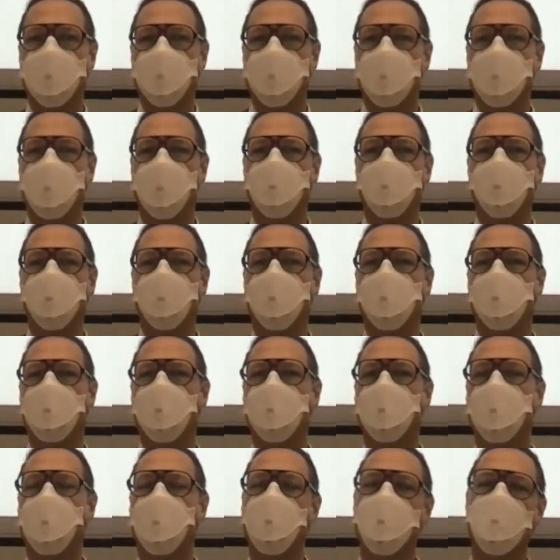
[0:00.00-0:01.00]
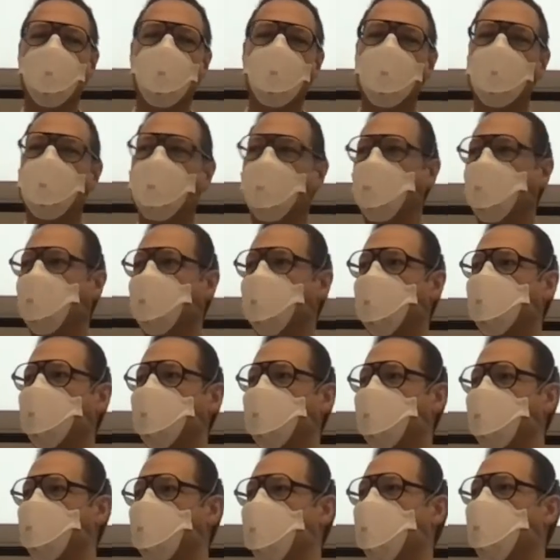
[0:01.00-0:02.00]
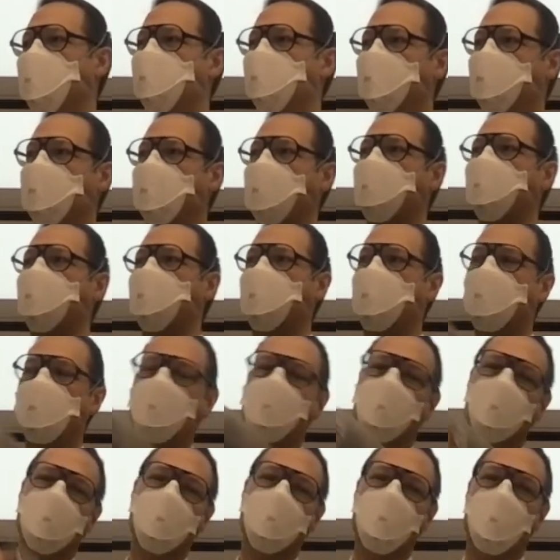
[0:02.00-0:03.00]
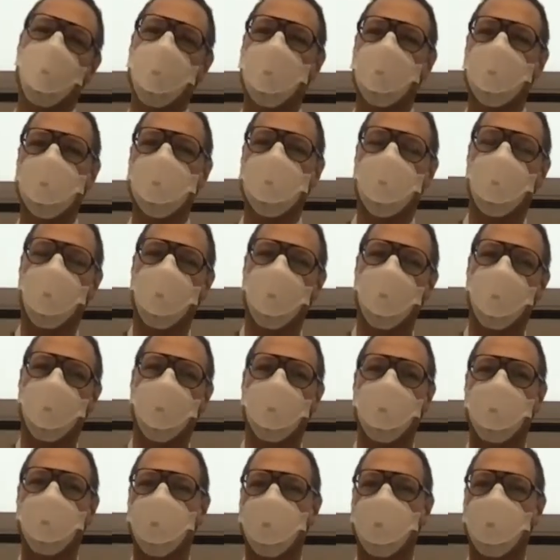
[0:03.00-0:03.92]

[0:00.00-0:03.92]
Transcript: There are new generations where you can flip the microscope